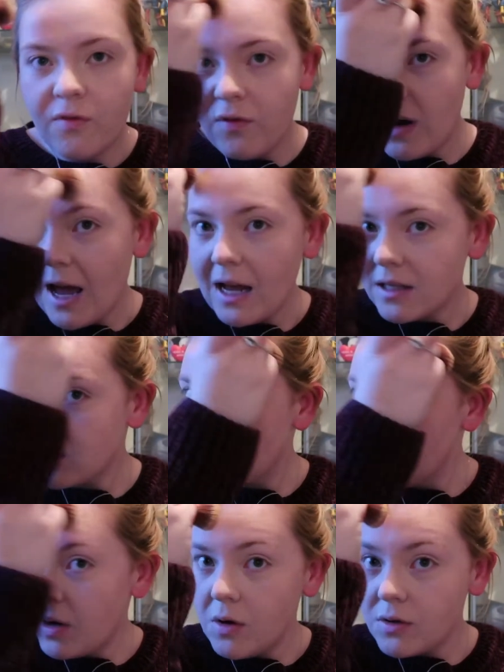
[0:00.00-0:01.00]
flat
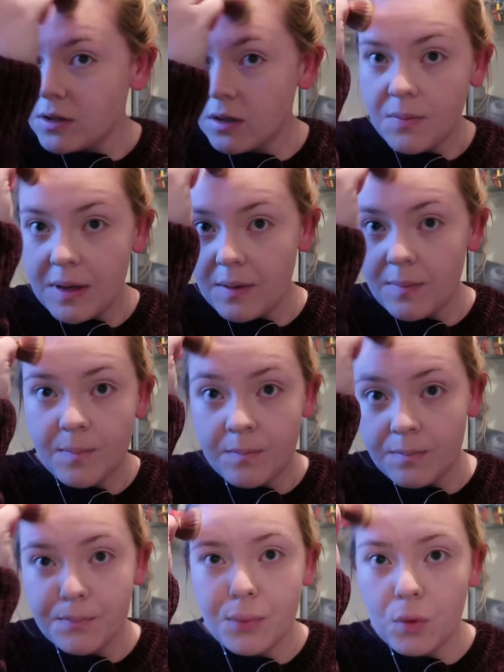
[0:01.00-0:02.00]
almost, and a bit
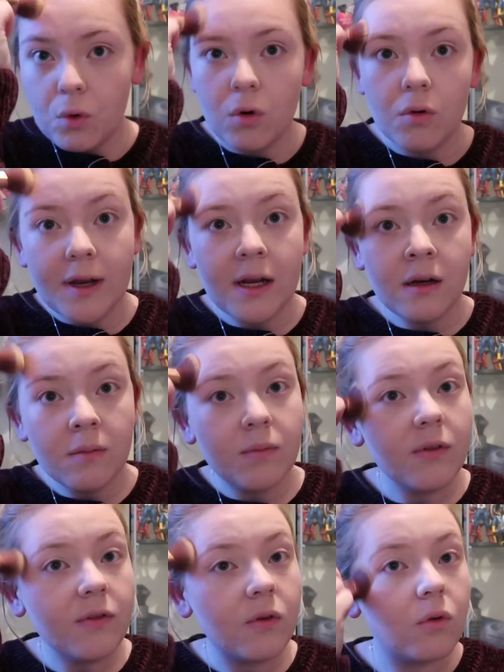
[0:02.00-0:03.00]
boring
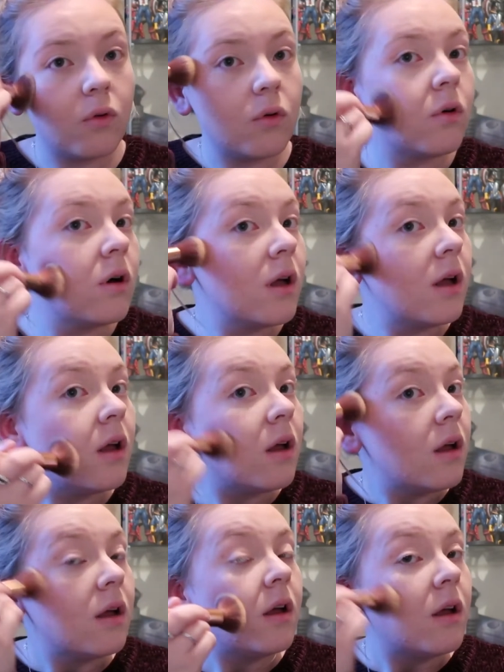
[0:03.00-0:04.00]
before.
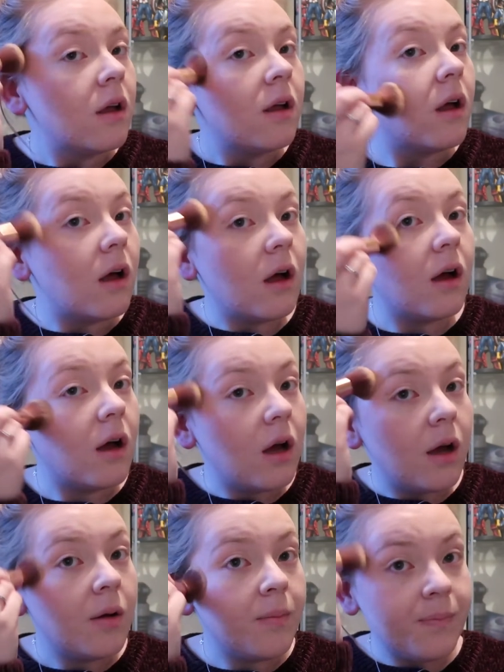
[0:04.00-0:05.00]

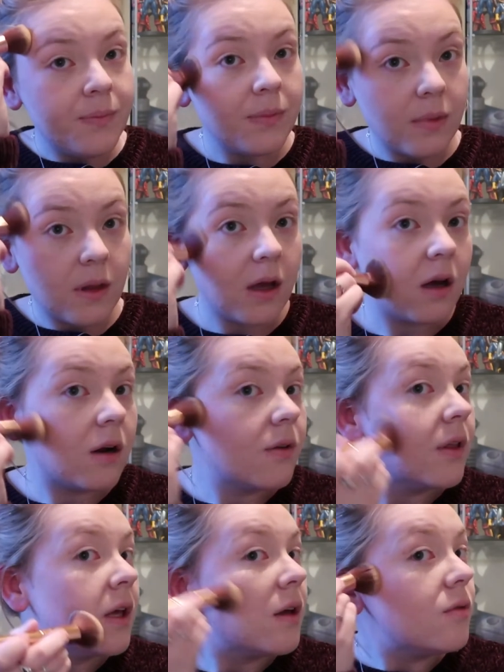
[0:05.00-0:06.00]
And I
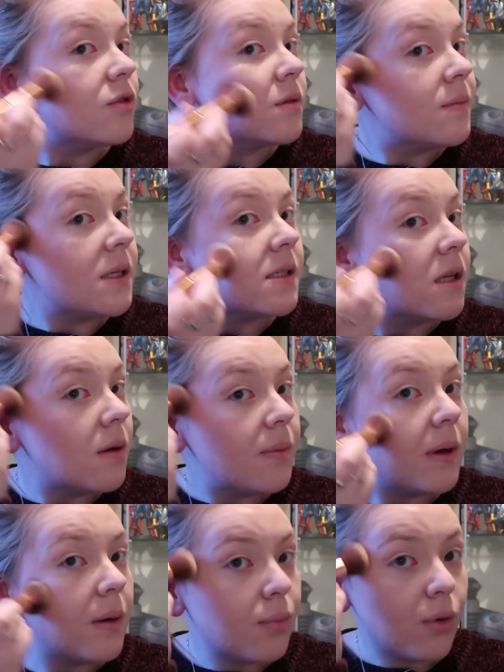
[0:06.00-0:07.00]
think it was just missing a
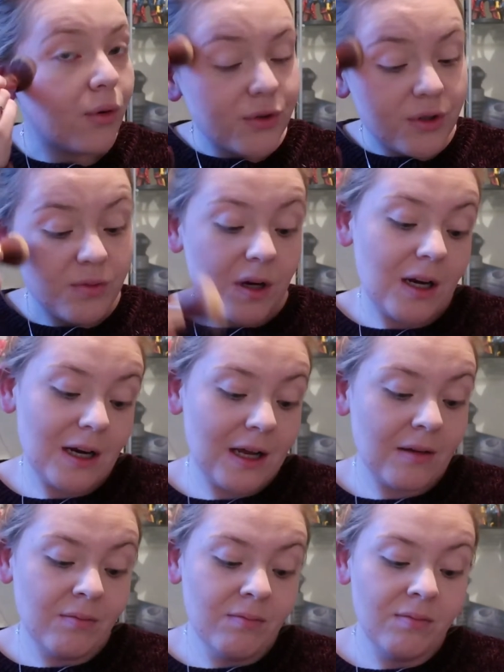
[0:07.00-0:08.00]
bit of bronzer
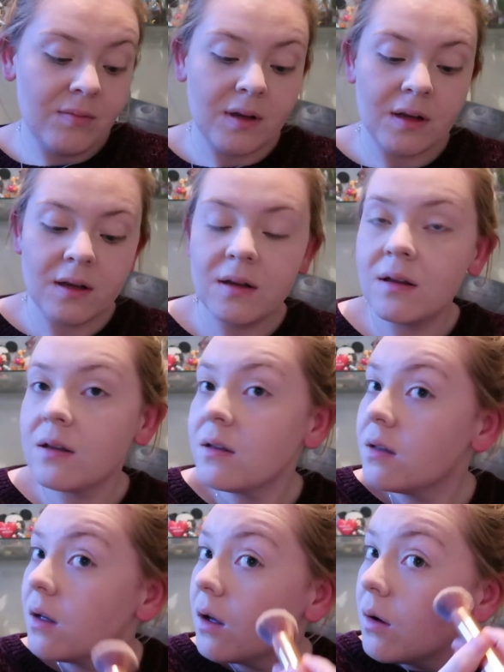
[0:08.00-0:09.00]
really.
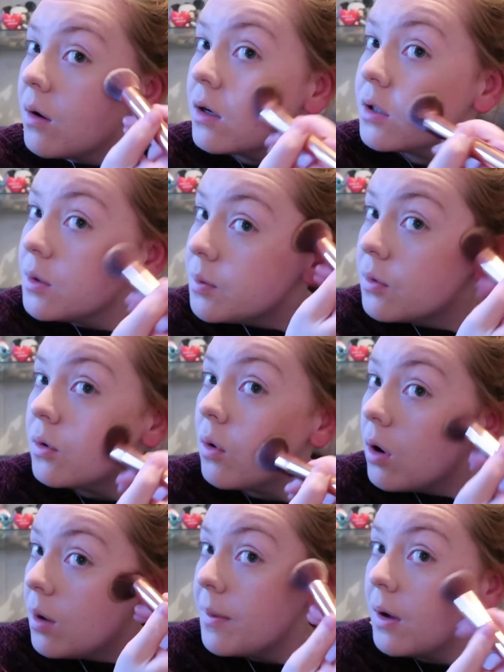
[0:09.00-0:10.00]
I do put
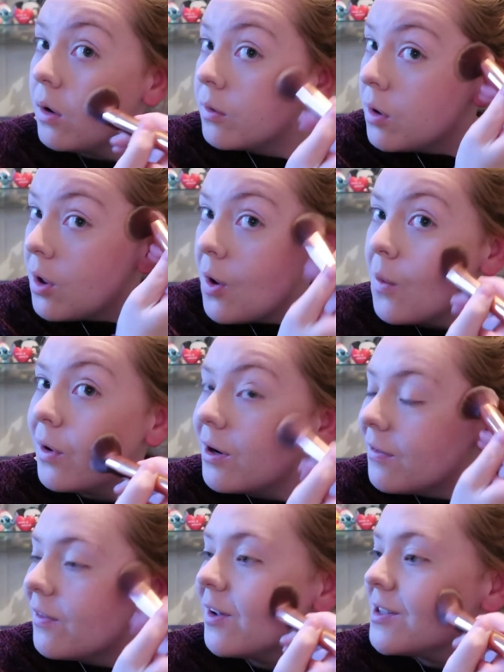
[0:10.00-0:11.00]
quite a bit on. When I
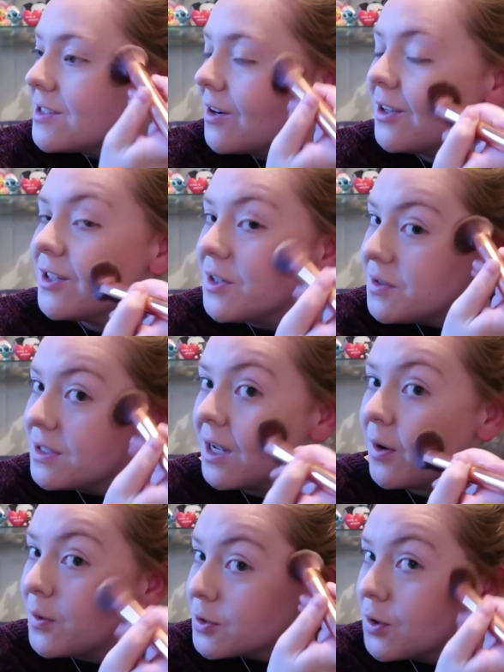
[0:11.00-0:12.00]
first started using it,
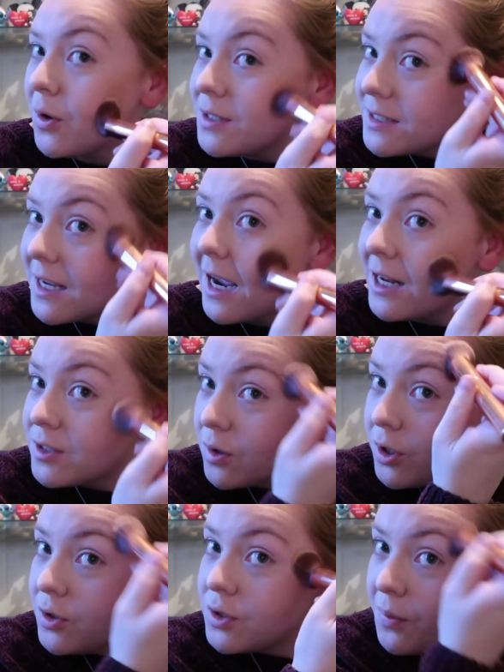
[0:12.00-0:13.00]
I was quite scared, so I
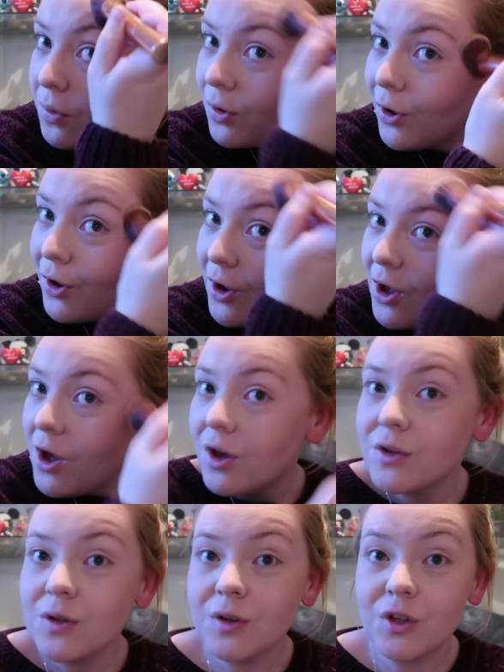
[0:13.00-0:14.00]
used to put like
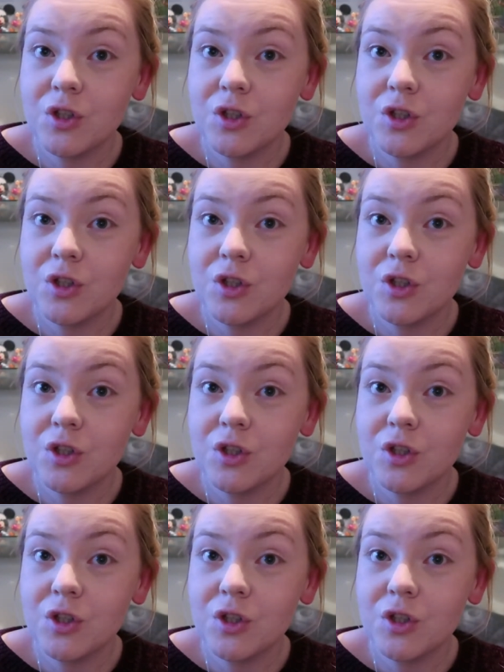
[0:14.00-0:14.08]
the